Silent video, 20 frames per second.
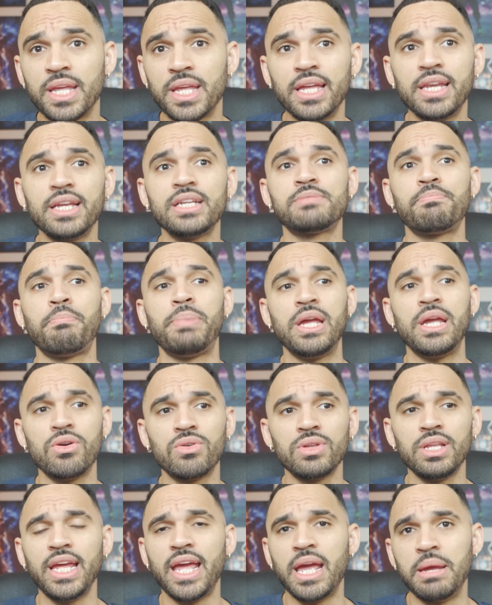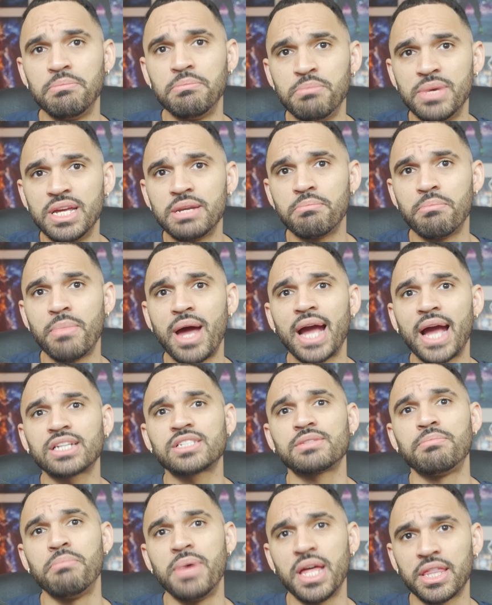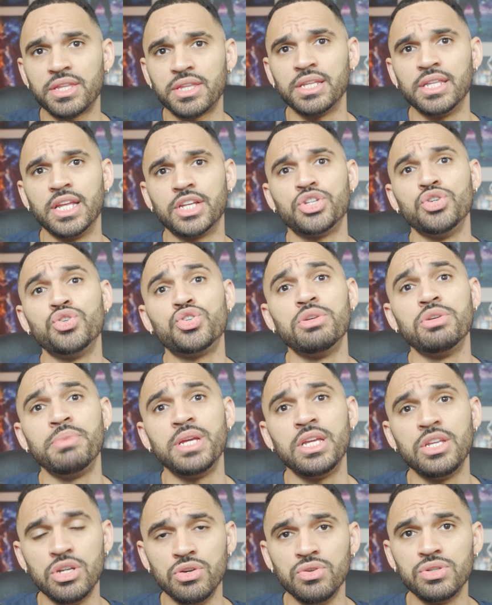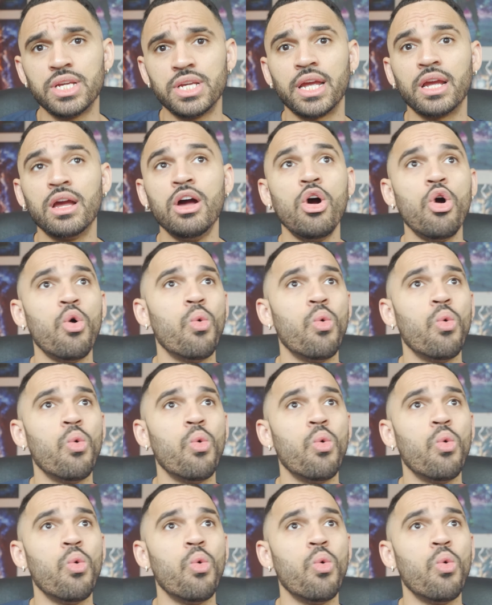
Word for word: It is purely a mid-max method that you should be using